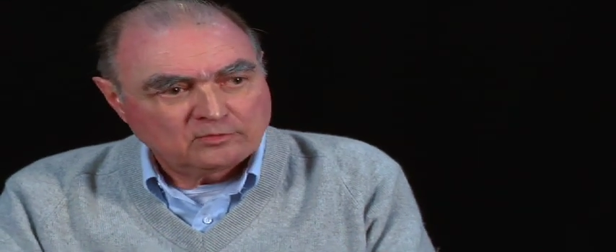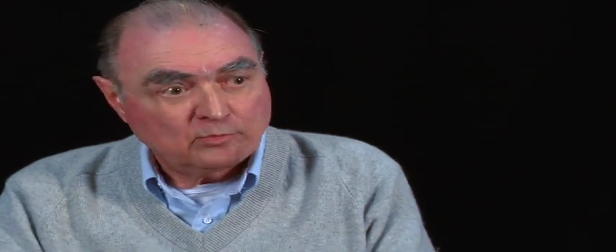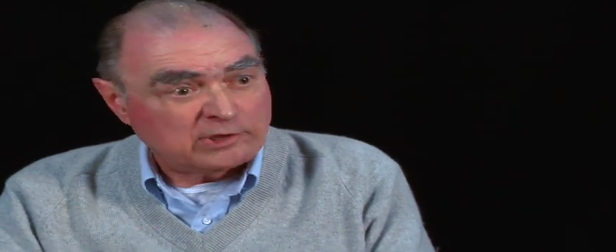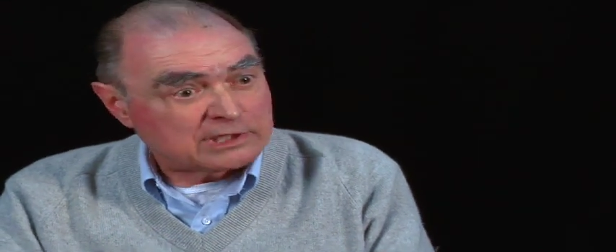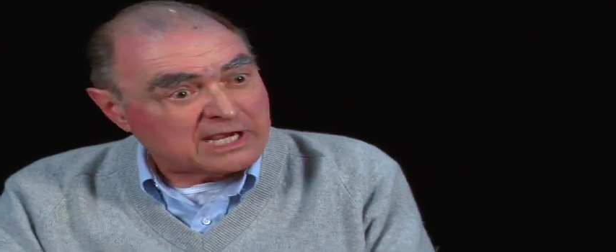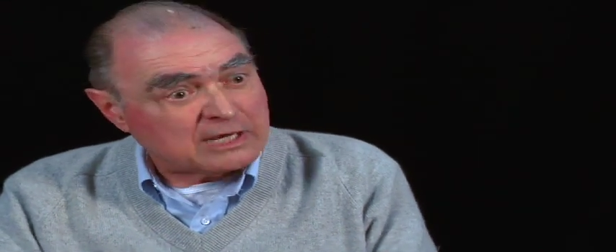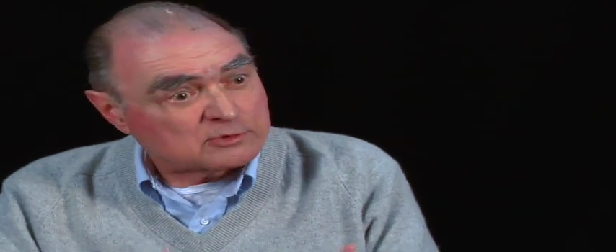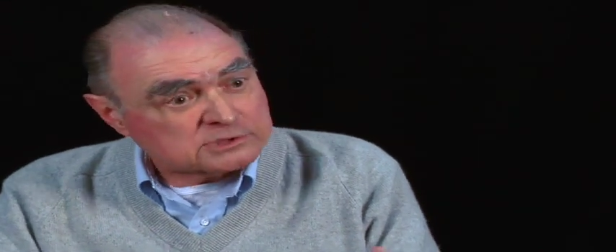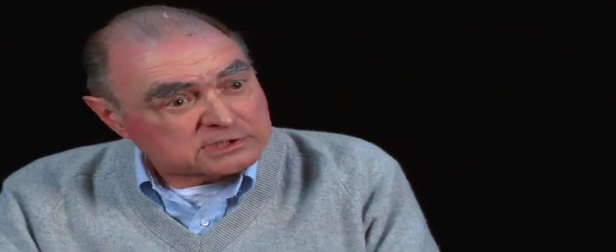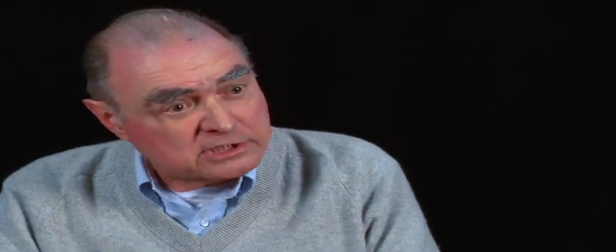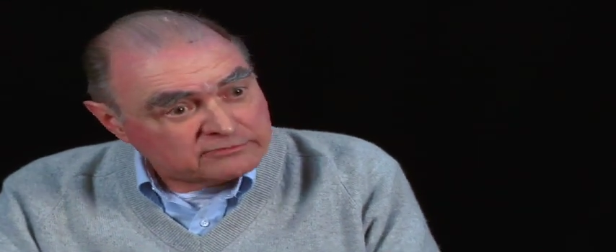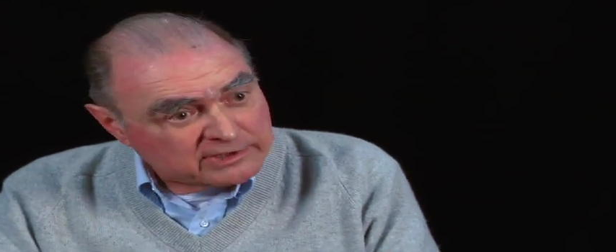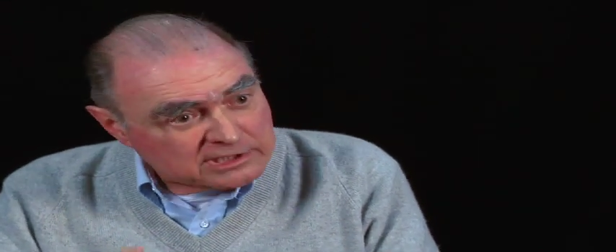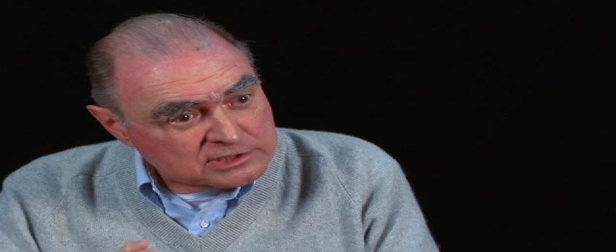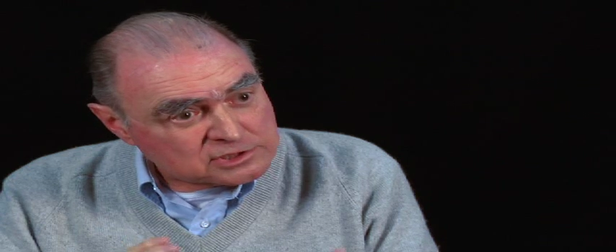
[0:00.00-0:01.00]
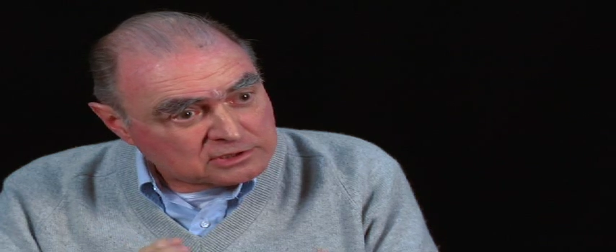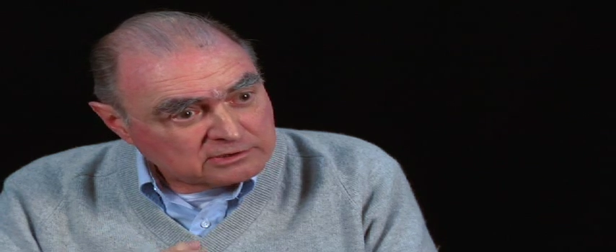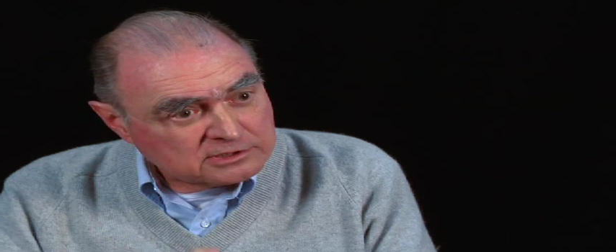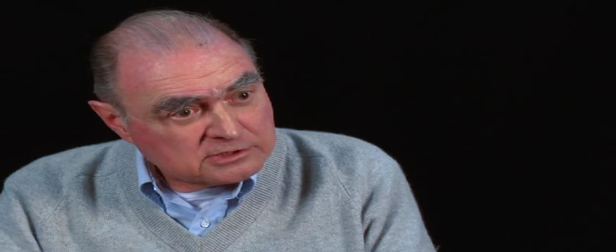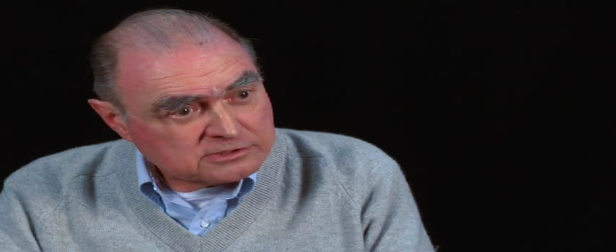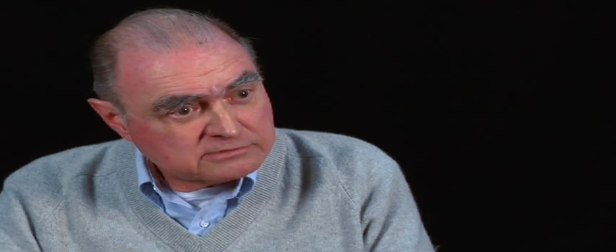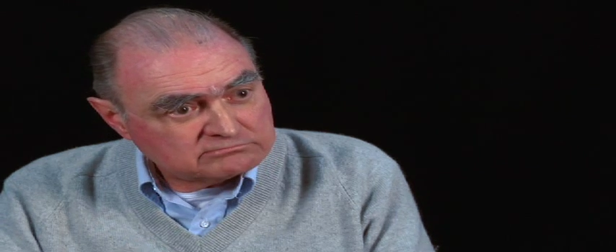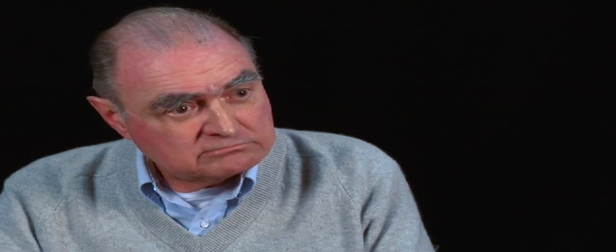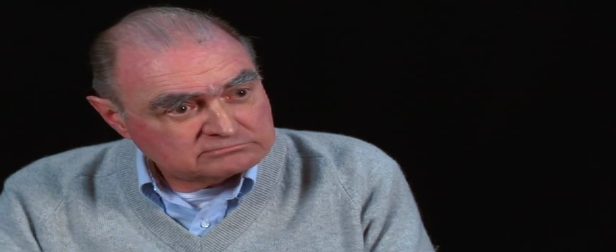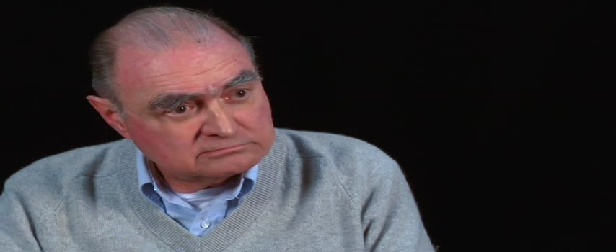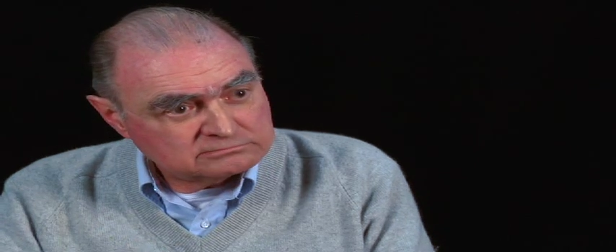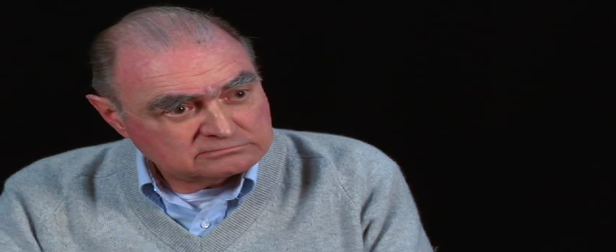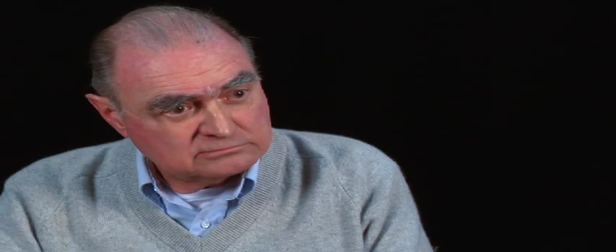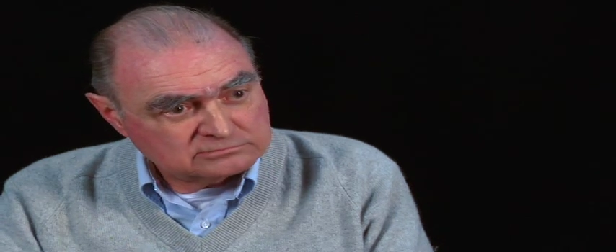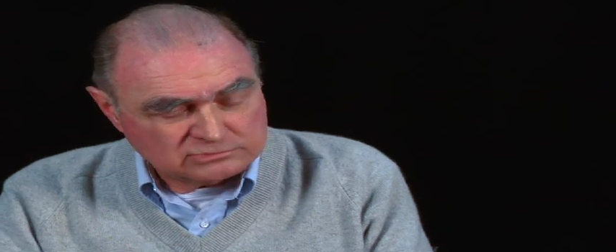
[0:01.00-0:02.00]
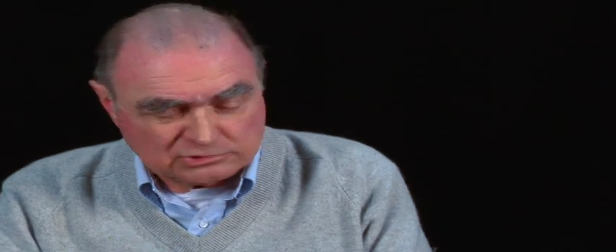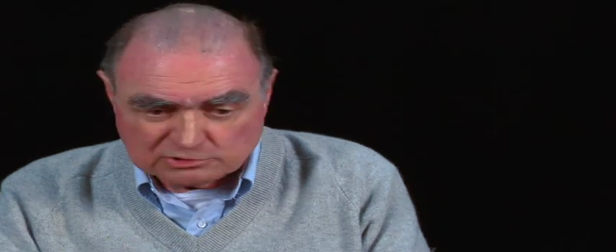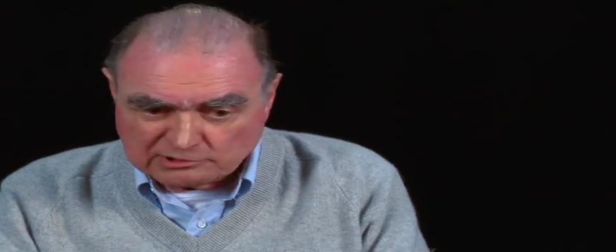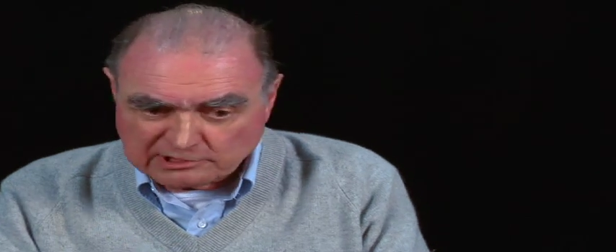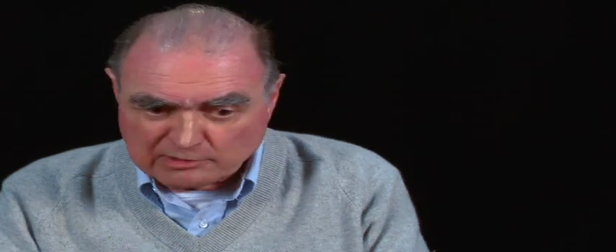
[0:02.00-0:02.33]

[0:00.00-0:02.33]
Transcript: But I was given a choice. You